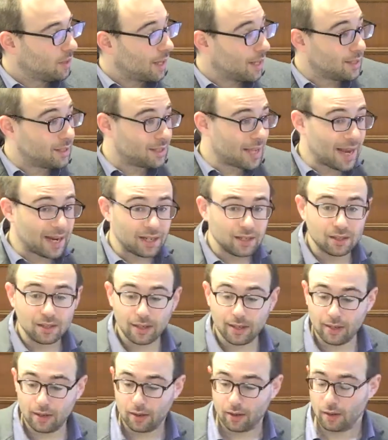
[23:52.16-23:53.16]
And
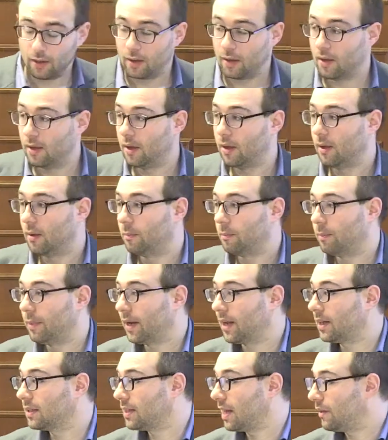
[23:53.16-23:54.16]
secondly,
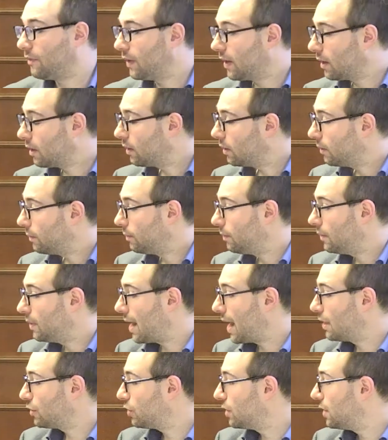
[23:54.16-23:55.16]
because I think
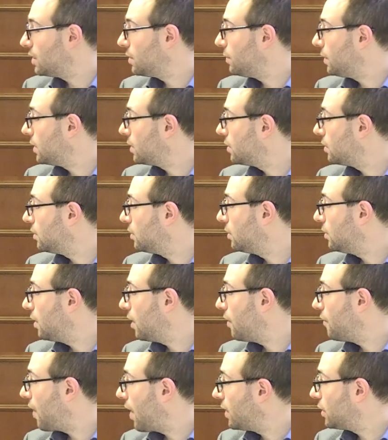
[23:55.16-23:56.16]
nationalism is
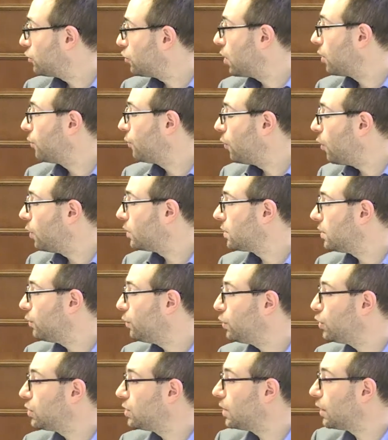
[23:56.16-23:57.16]
a very strong force, and if
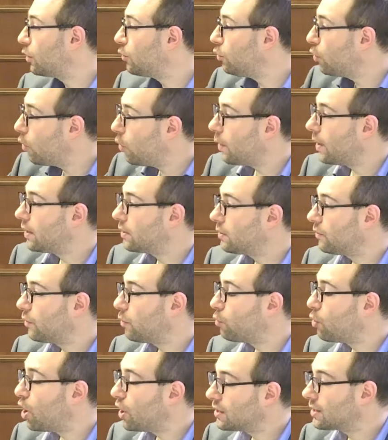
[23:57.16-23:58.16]
we just ignore it, the
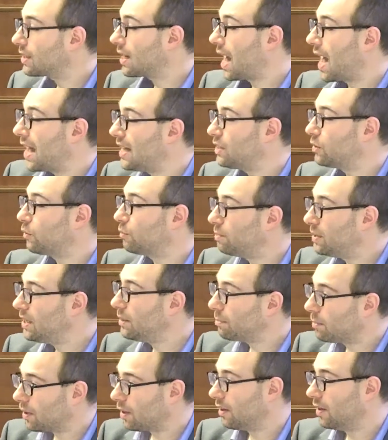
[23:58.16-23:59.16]
worst kinds of
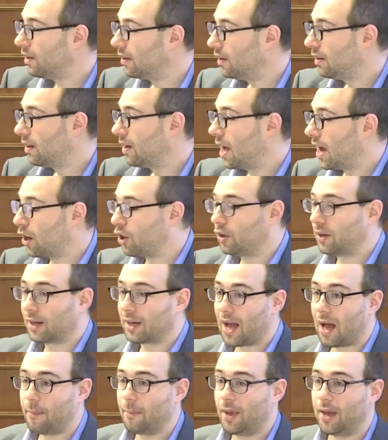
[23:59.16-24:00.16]
people are going to
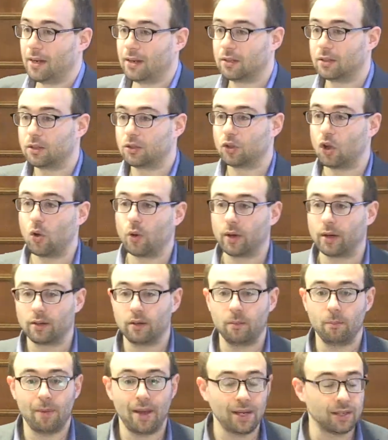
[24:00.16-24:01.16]
come in and stoke it
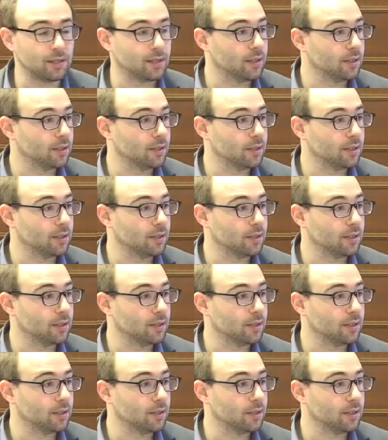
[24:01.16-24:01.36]
and bait